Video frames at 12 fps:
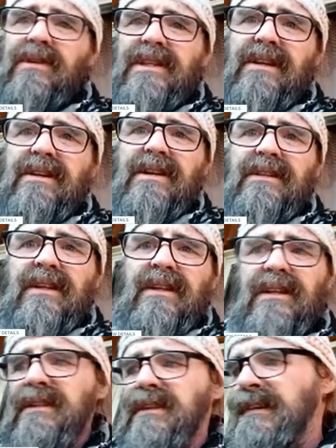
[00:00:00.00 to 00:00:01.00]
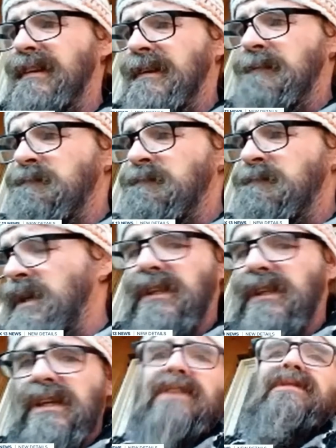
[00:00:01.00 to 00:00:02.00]
in there and, and
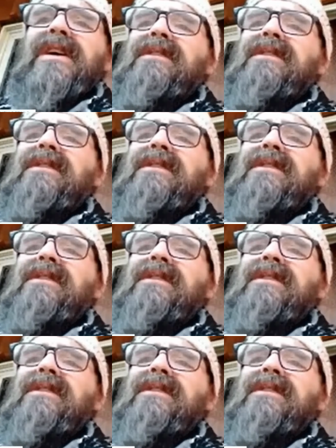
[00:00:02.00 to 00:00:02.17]
and give